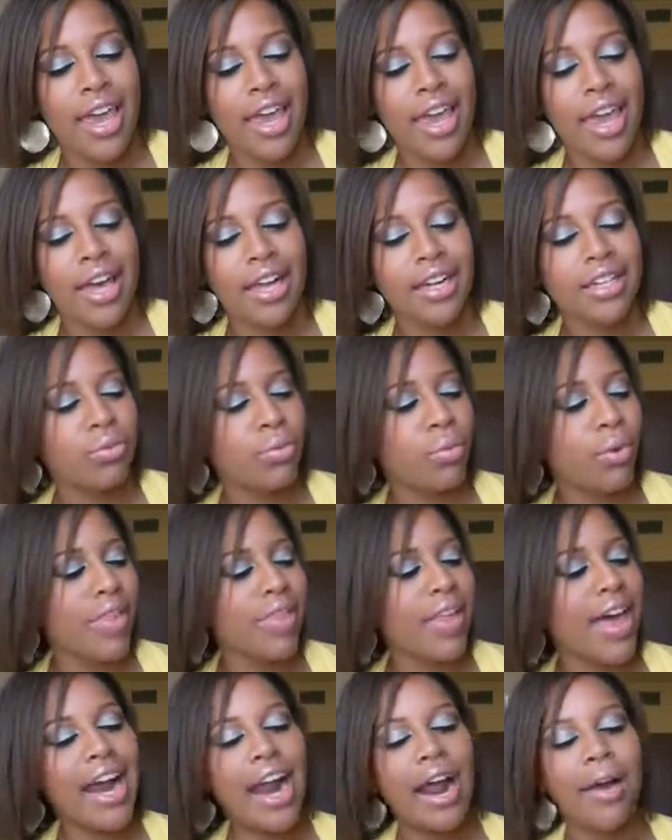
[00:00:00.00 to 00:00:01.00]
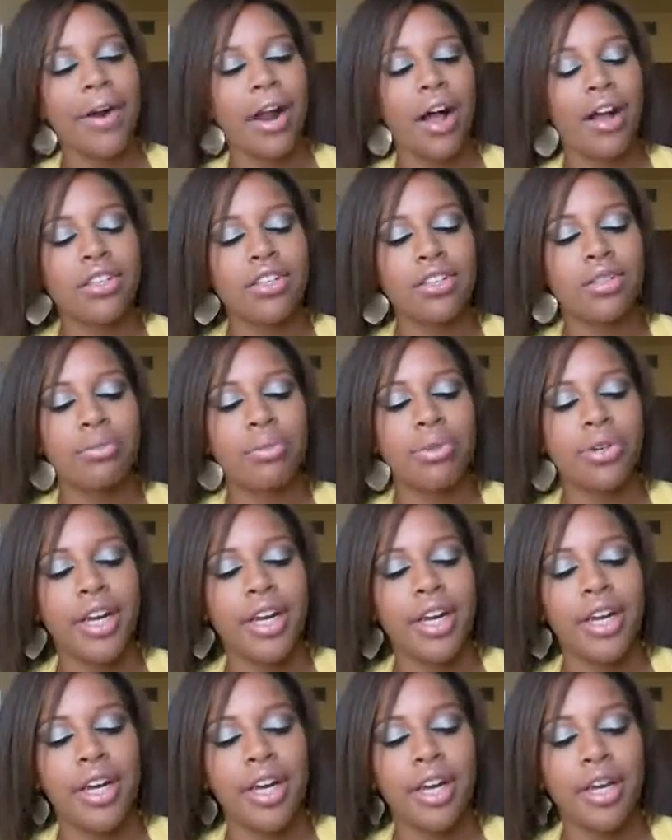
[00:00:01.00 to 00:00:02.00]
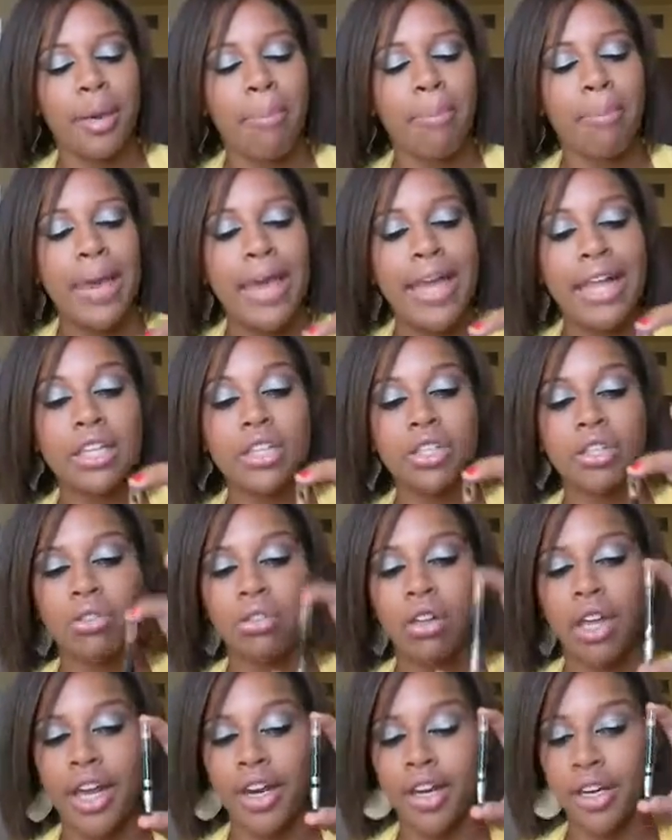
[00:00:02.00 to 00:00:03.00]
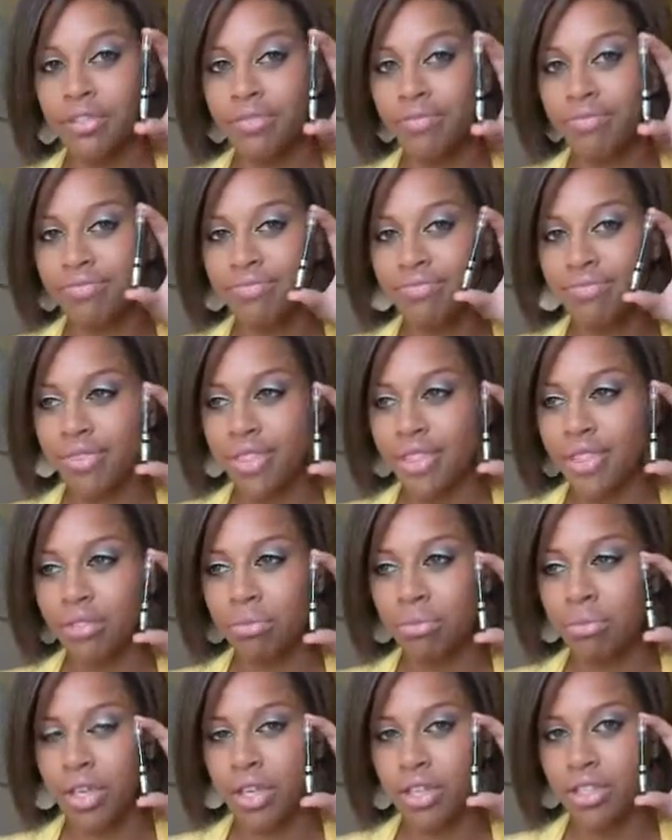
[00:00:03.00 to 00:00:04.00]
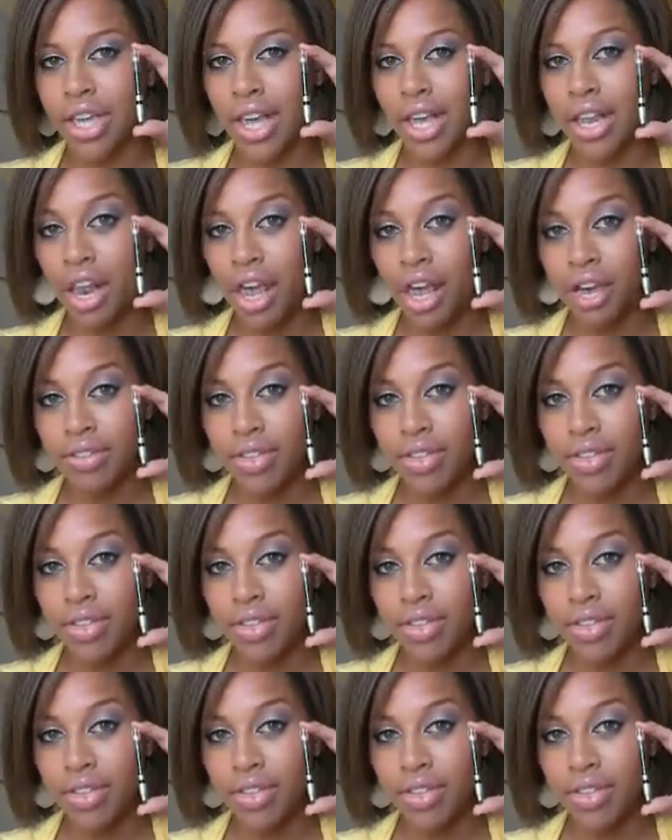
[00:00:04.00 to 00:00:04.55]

And with that, I would also bring pencil liner, because I